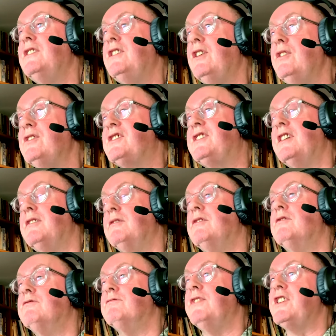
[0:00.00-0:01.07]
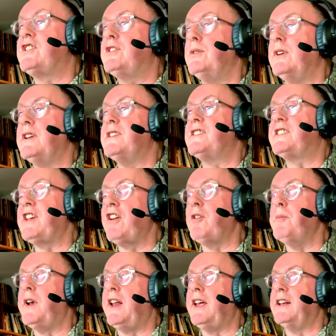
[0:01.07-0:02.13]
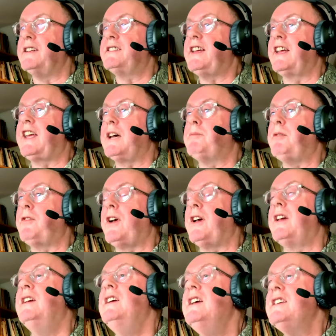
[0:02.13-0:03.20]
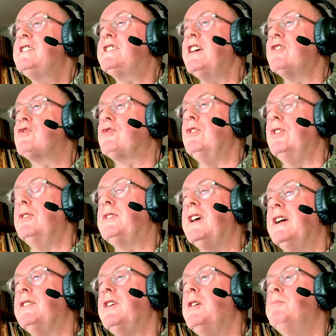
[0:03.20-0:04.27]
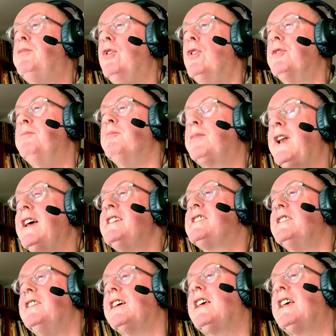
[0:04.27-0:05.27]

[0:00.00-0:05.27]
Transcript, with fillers: used in ritual and ceremony, and take up a very central kind of important place in the